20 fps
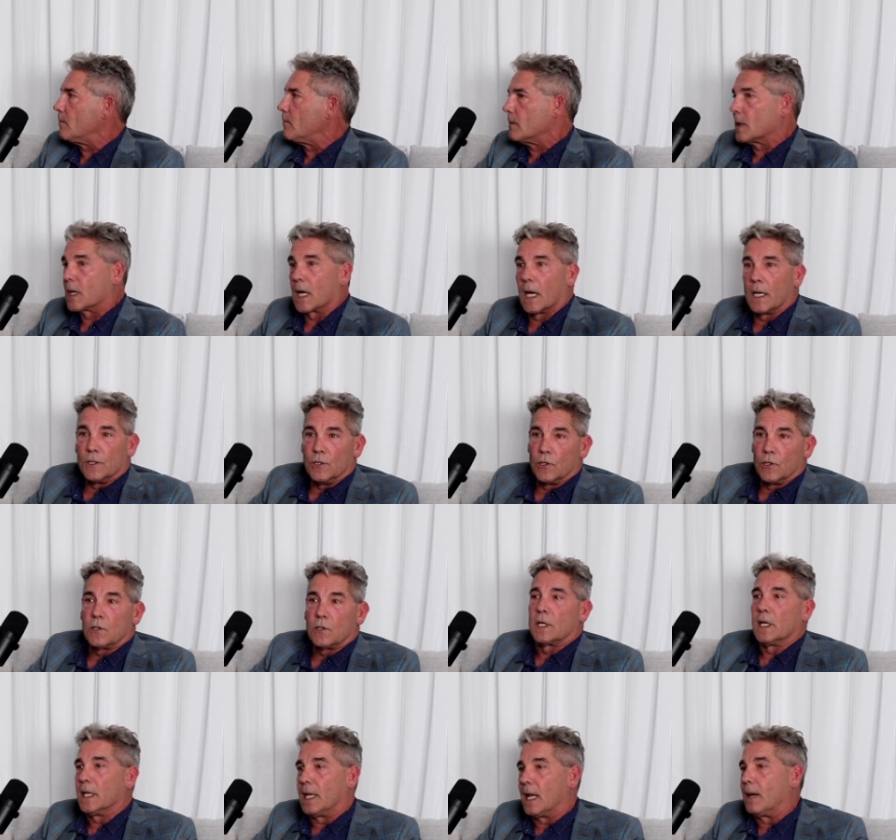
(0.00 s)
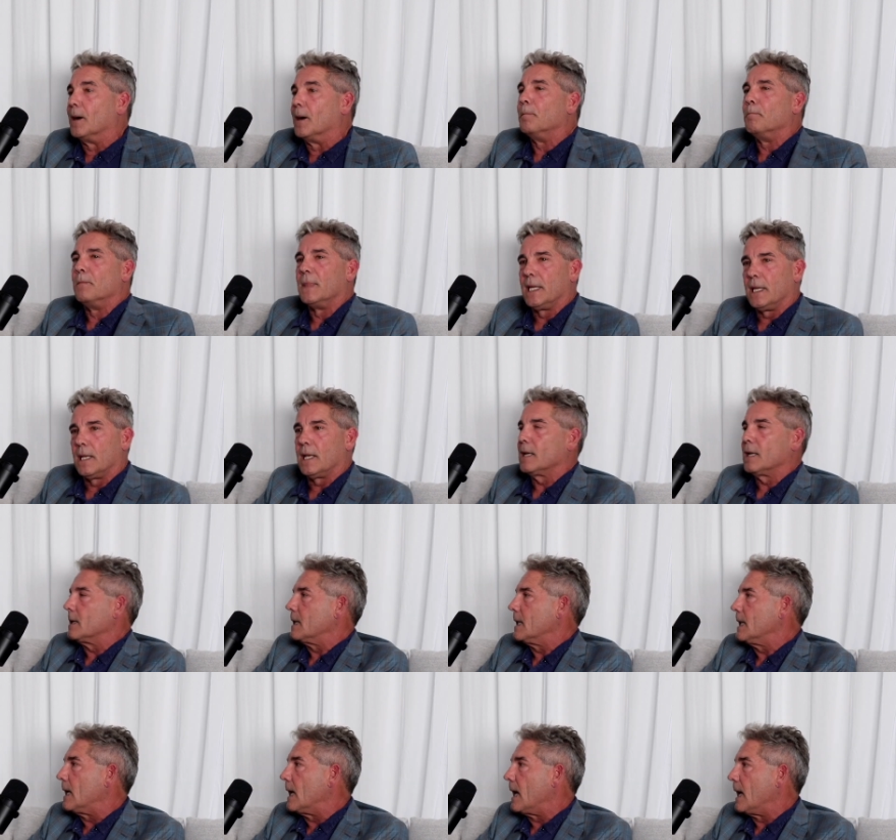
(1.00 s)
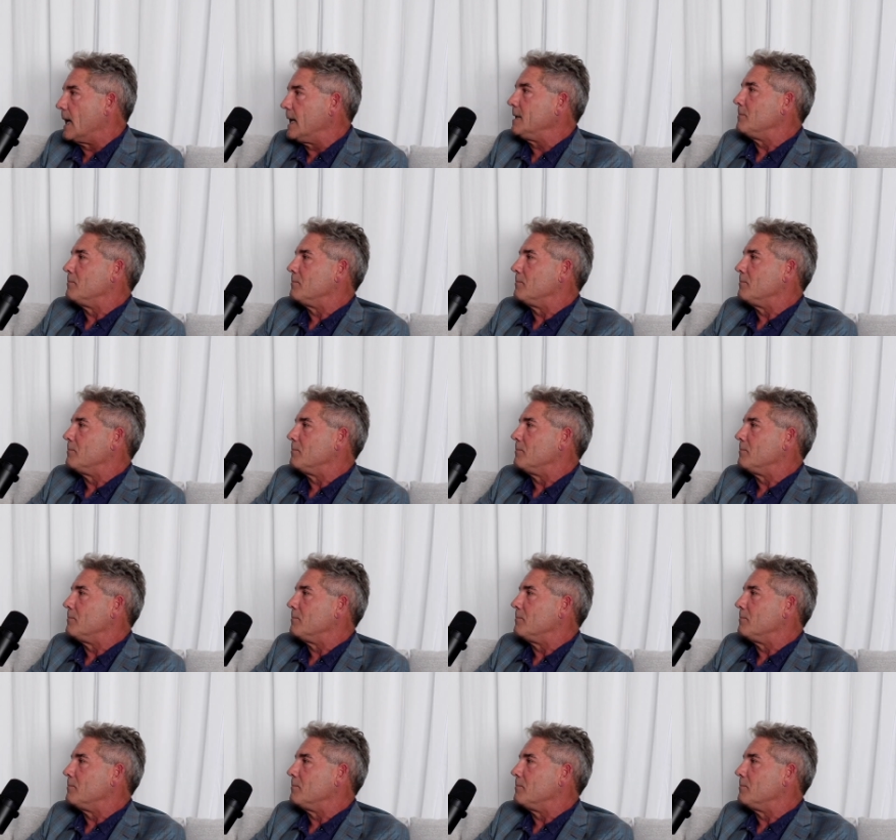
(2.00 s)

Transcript: Okay, you can immediately hate